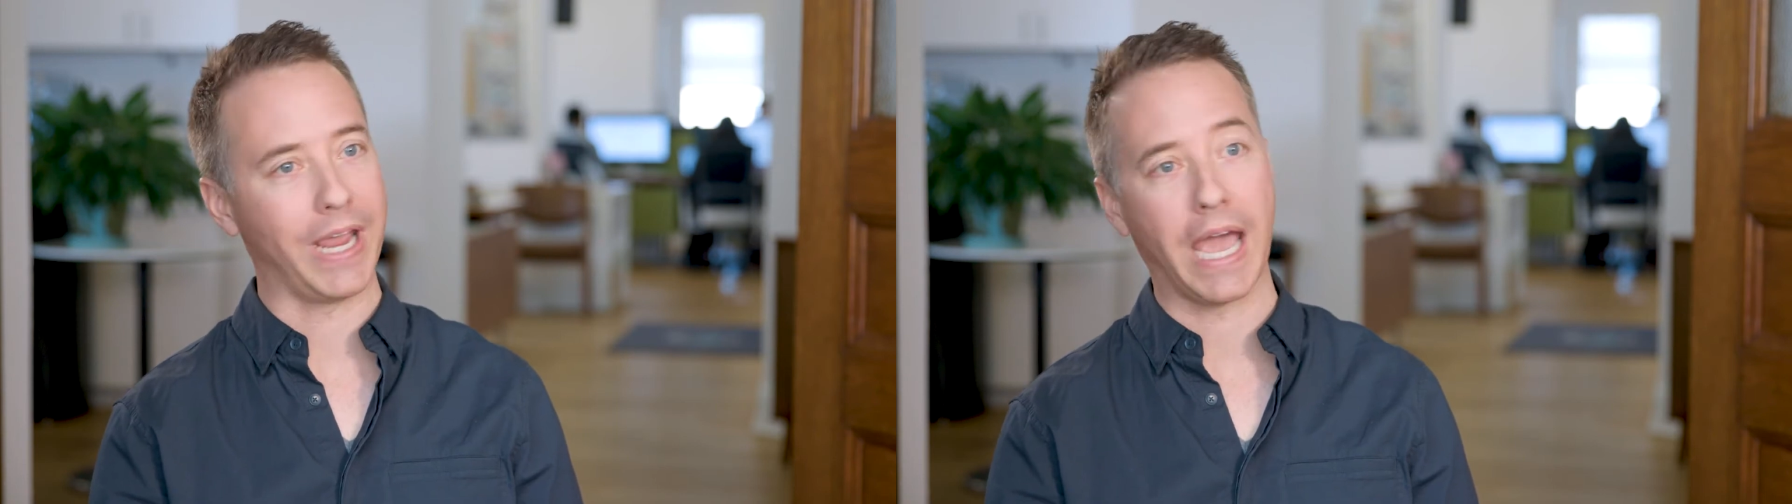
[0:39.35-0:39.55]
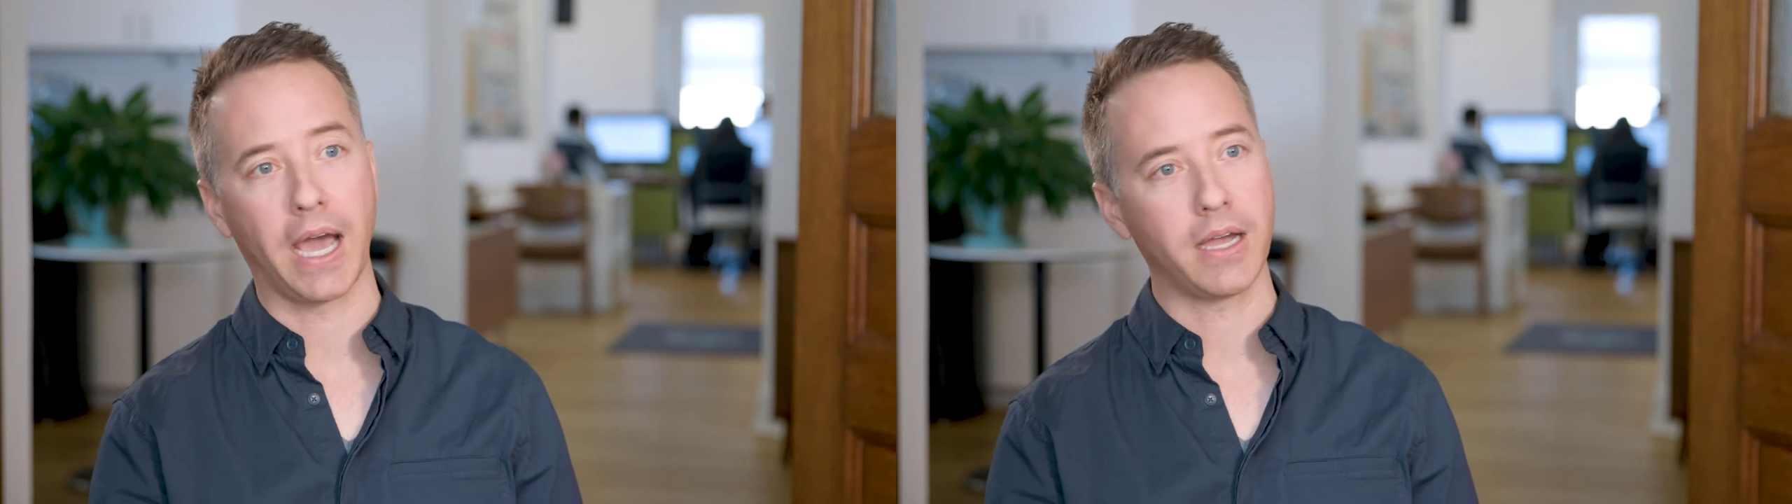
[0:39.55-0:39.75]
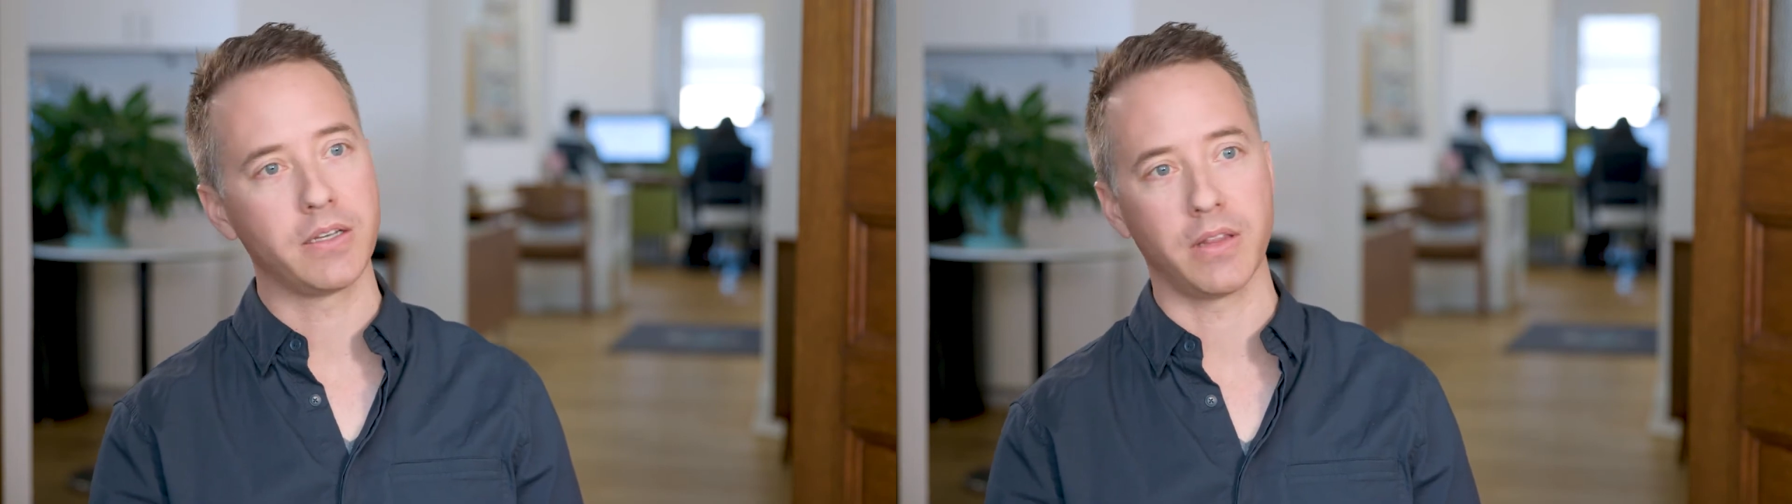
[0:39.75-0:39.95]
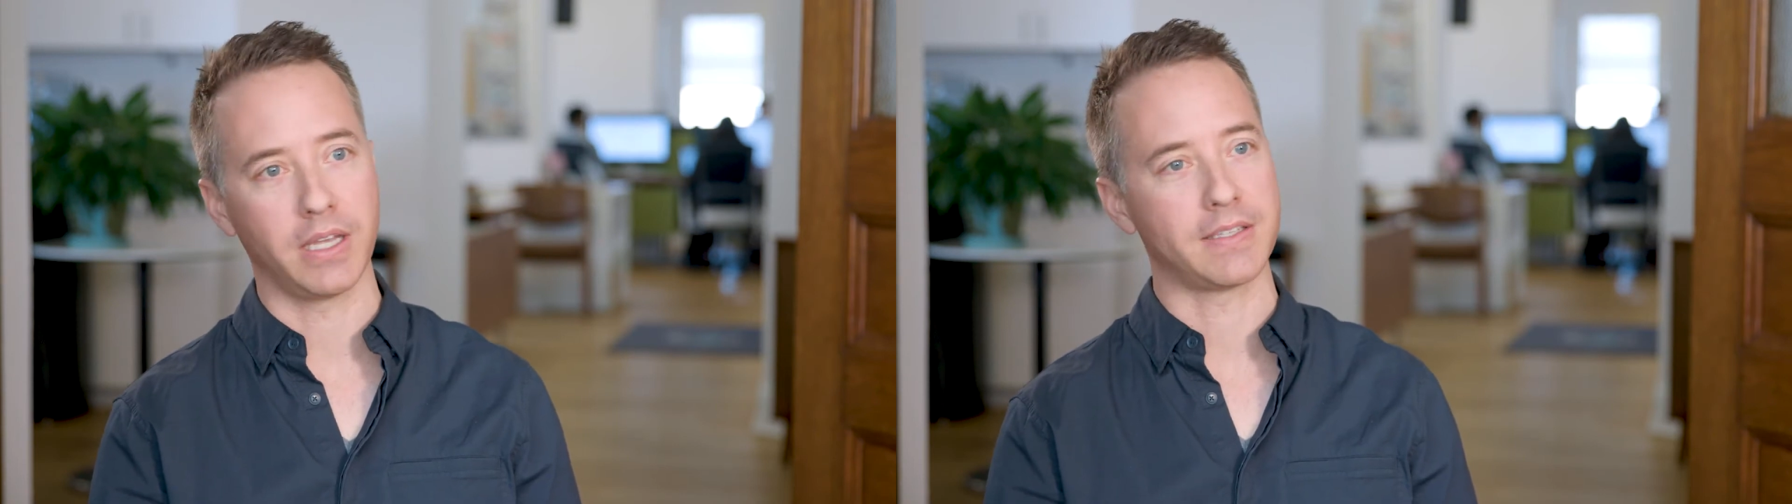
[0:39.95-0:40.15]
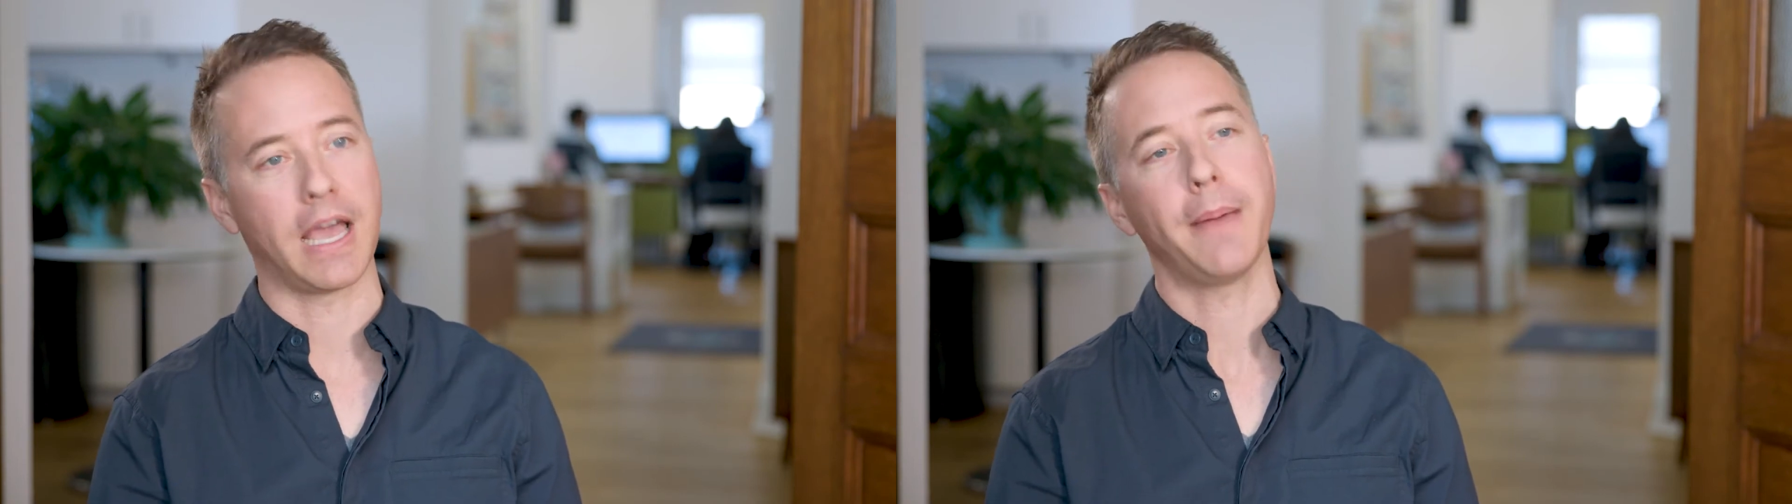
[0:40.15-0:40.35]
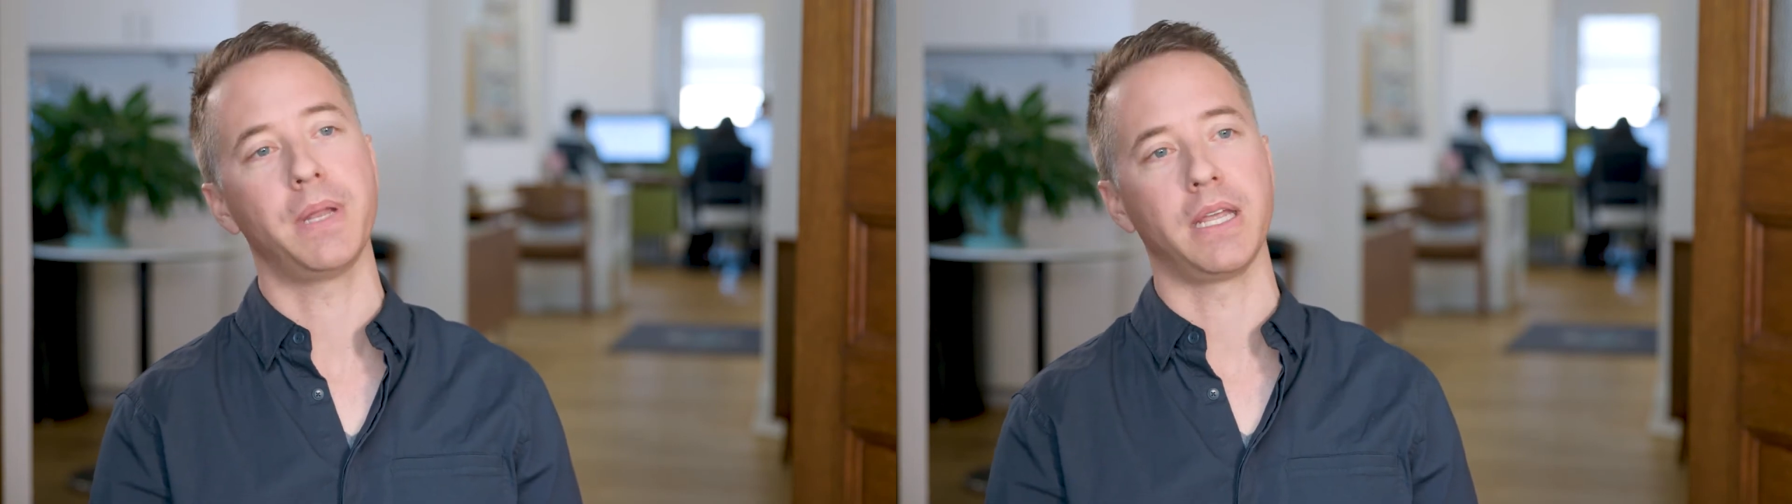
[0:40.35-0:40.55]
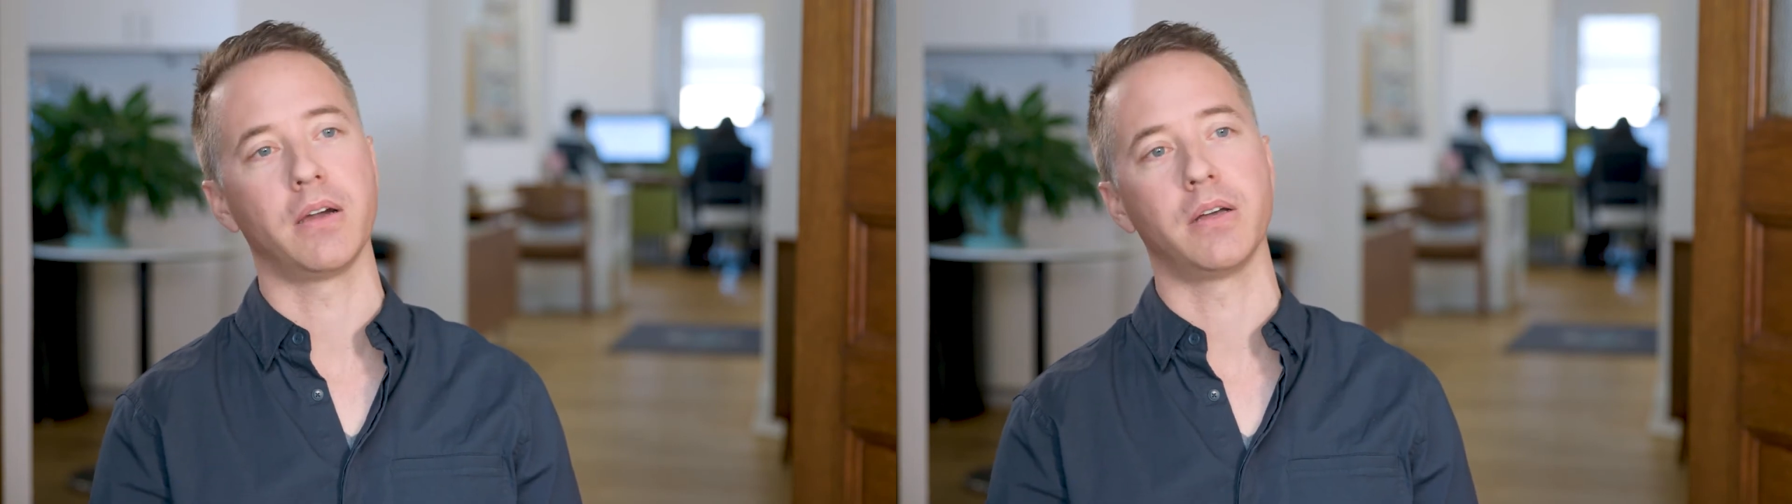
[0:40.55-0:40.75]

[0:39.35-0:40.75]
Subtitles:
react to things happening